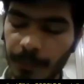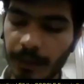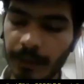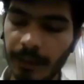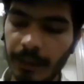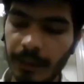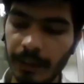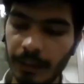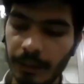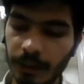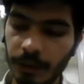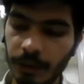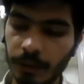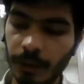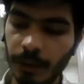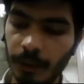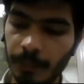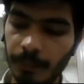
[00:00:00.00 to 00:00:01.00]
Q plus three S
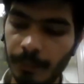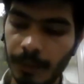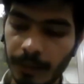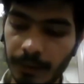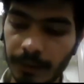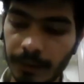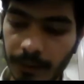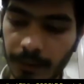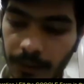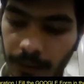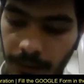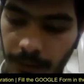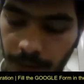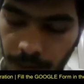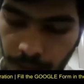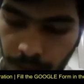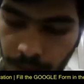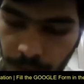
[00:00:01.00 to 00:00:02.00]
square plus
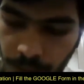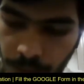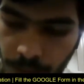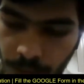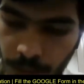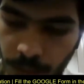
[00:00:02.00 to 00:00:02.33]
two